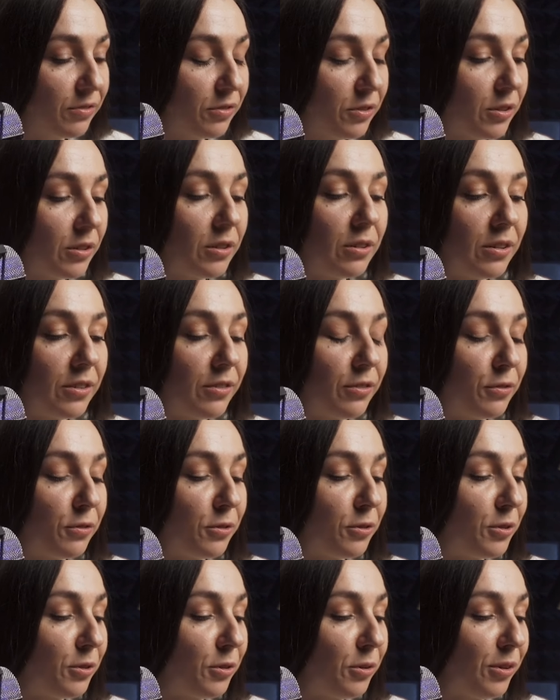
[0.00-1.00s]
for
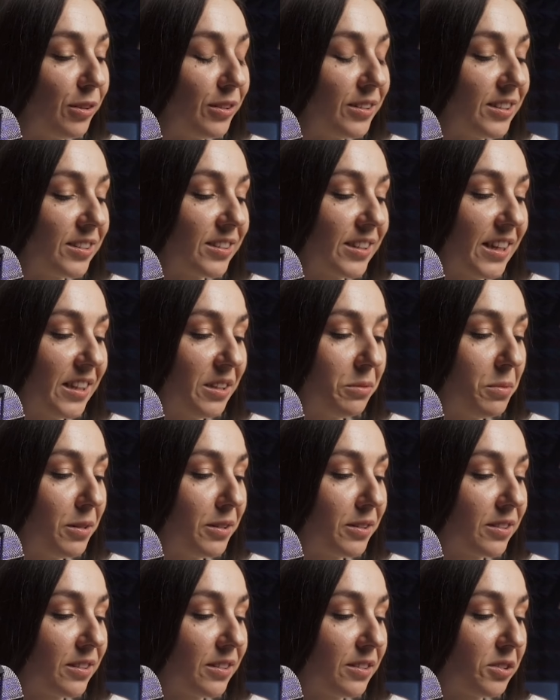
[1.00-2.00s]
all these
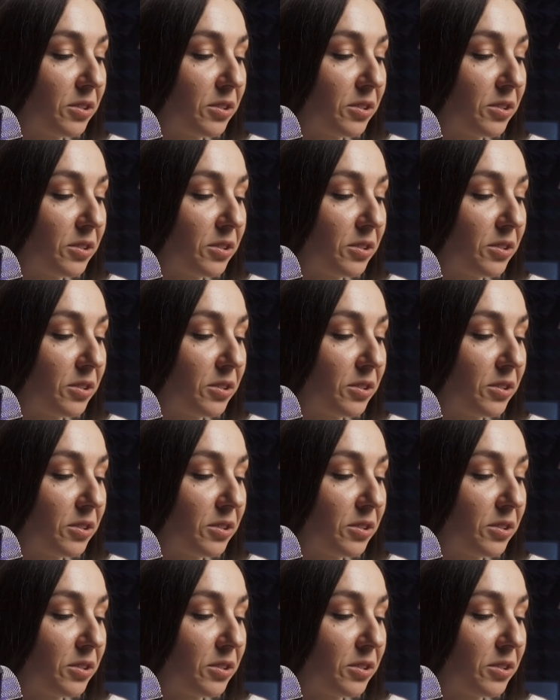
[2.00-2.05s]
elements.